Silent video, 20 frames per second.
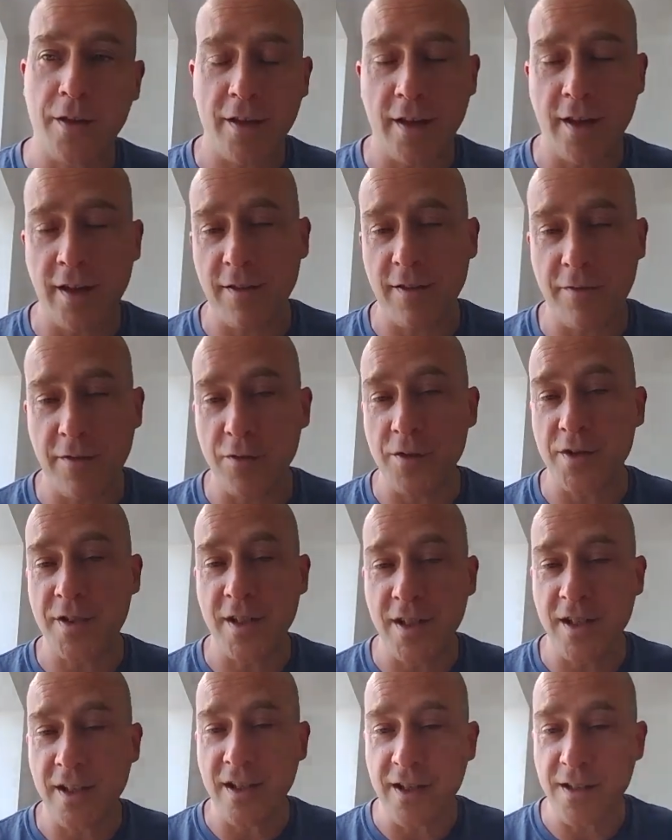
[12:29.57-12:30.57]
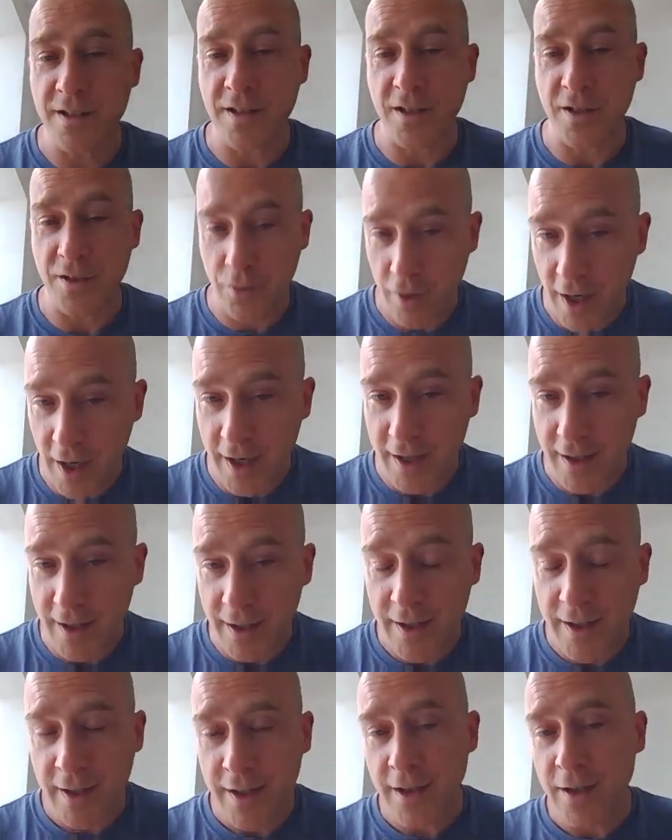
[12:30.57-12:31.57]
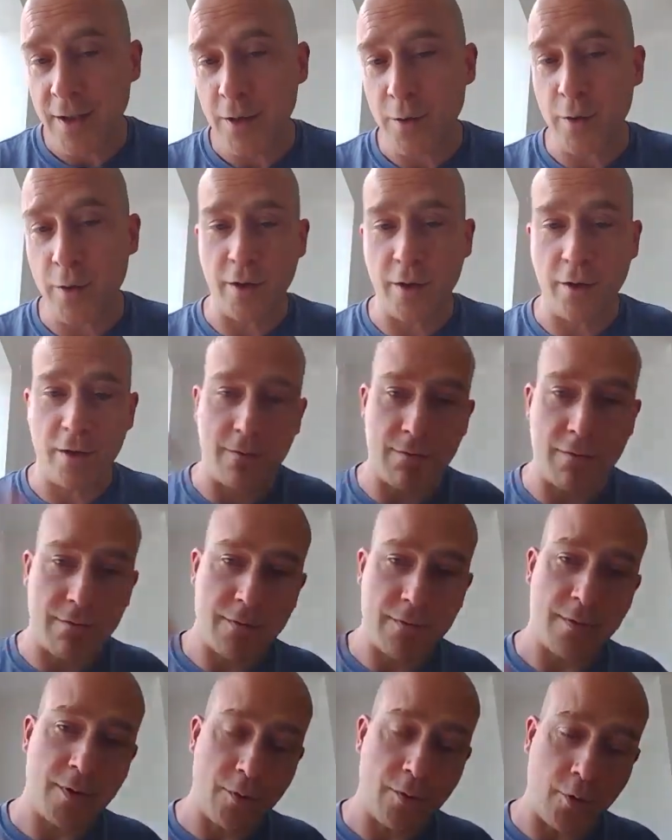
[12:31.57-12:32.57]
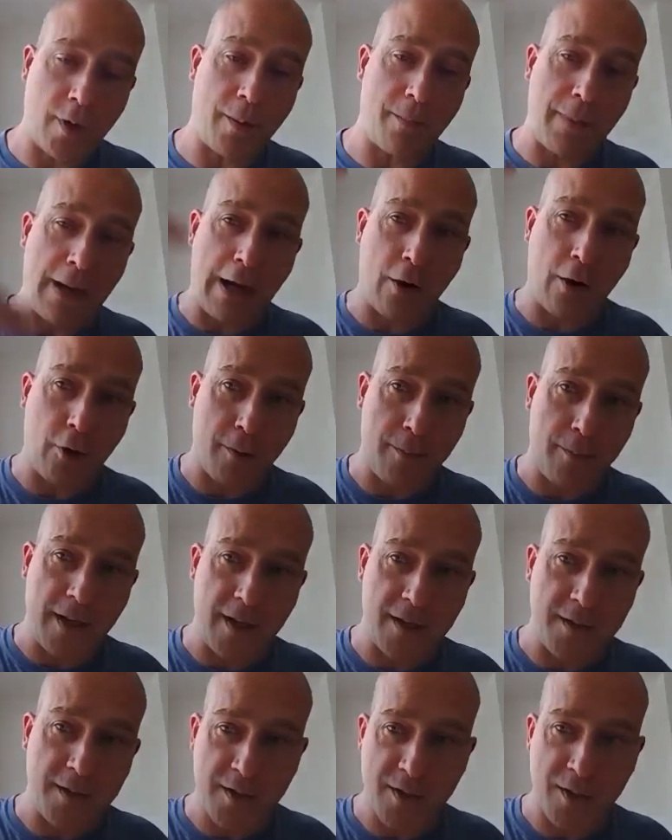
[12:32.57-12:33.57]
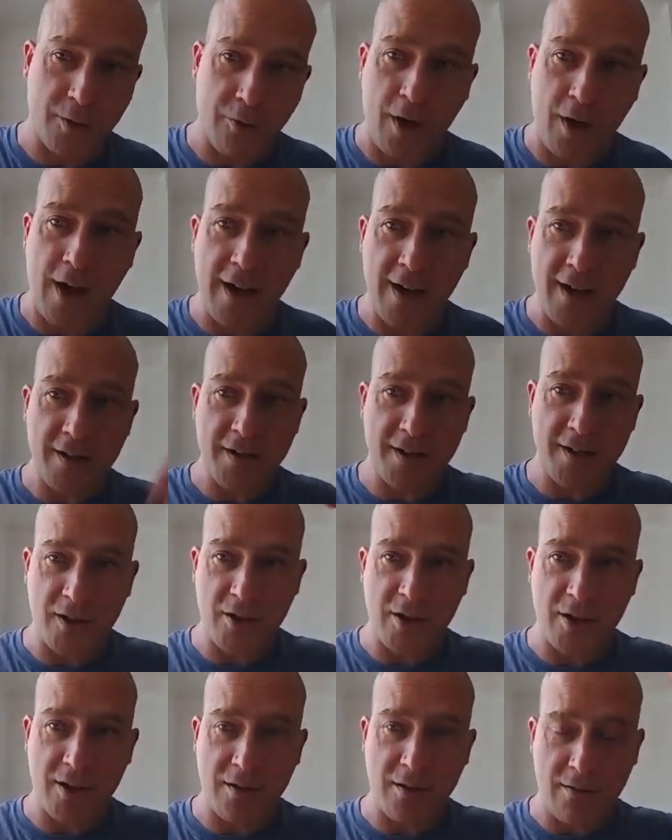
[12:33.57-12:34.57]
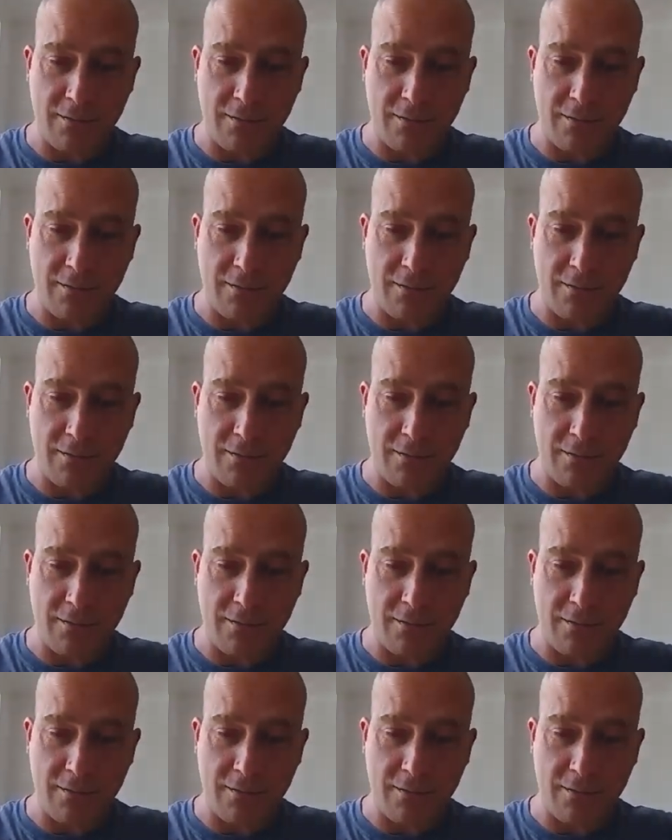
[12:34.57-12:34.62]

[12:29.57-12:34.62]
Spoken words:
And if Thucydides is right, when a power begins to rise and